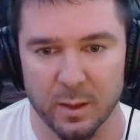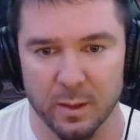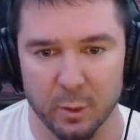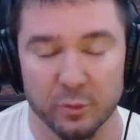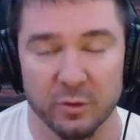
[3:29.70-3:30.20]

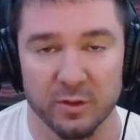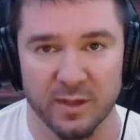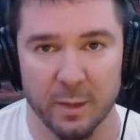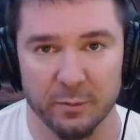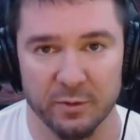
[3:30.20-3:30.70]

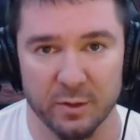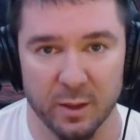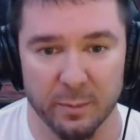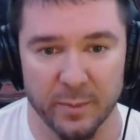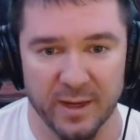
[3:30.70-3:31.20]
ultrasound
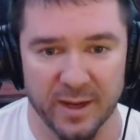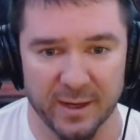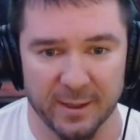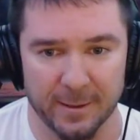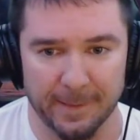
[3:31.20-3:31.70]
on my neck,
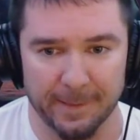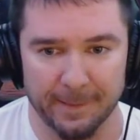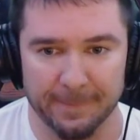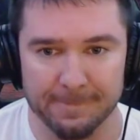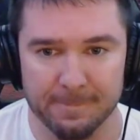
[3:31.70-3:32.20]

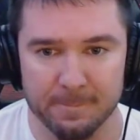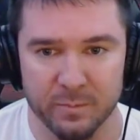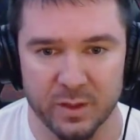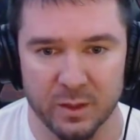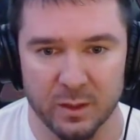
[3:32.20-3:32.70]

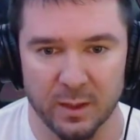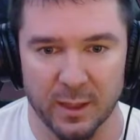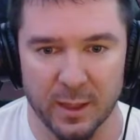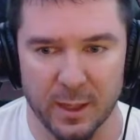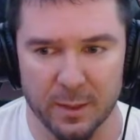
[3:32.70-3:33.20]

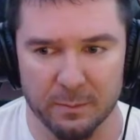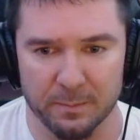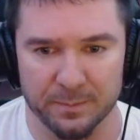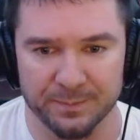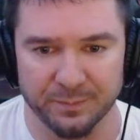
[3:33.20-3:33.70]
and
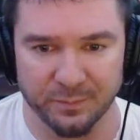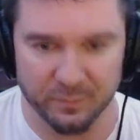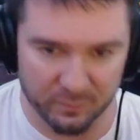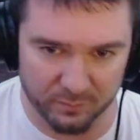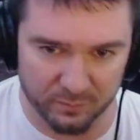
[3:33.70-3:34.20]

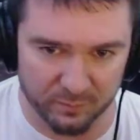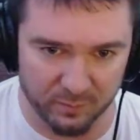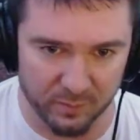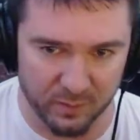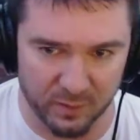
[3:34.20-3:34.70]

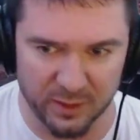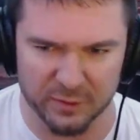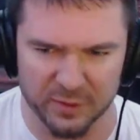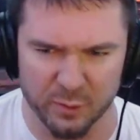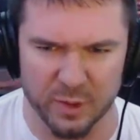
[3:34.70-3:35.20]
he
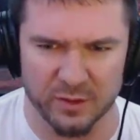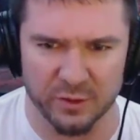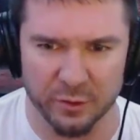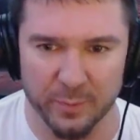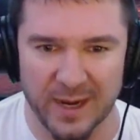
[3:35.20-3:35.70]
also wanted to
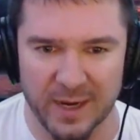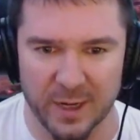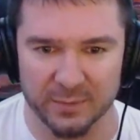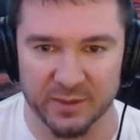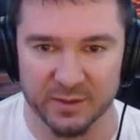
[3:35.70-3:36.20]
do a
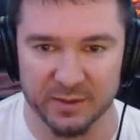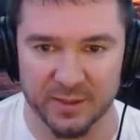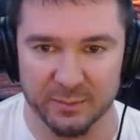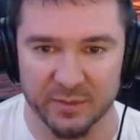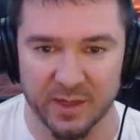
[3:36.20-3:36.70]
biopsy at the
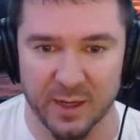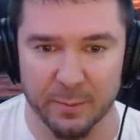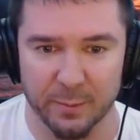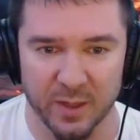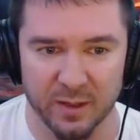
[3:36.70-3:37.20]
same
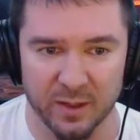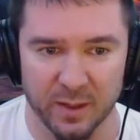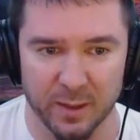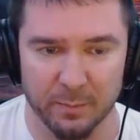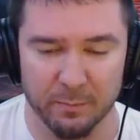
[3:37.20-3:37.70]
time, but
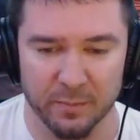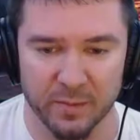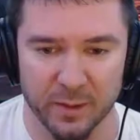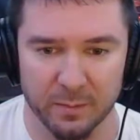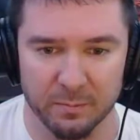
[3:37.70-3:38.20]

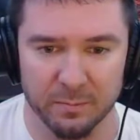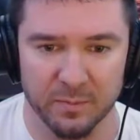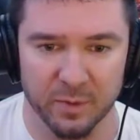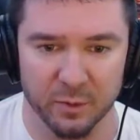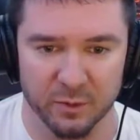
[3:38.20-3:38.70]
the
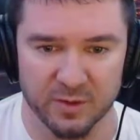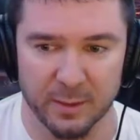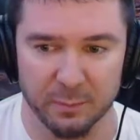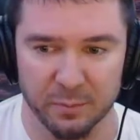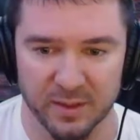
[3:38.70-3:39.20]

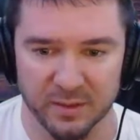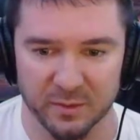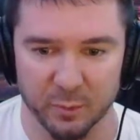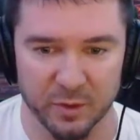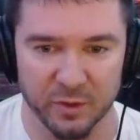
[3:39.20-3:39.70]
ultrasound place
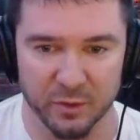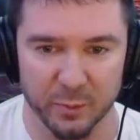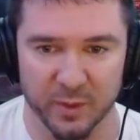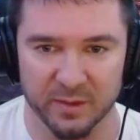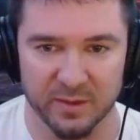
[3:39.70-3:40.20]
wouldn't do
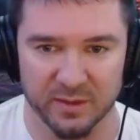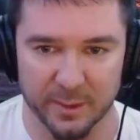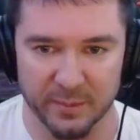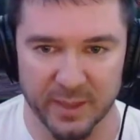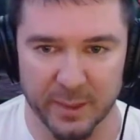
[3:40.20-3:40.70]
both at the
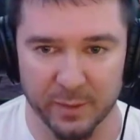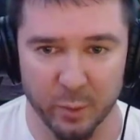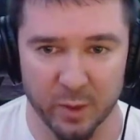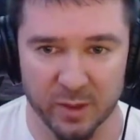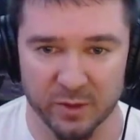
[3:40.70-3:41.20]
same time. They
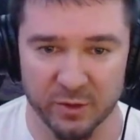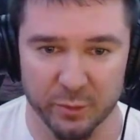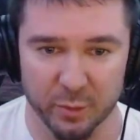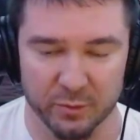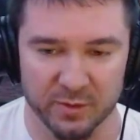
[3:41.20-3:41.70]
wanted to do
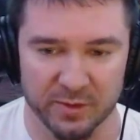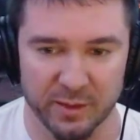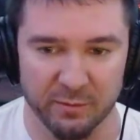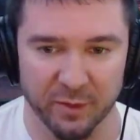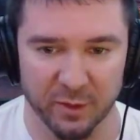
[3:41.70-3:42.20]

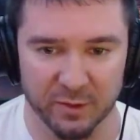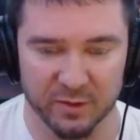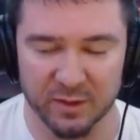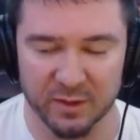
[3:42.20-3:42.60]
ultrasound first.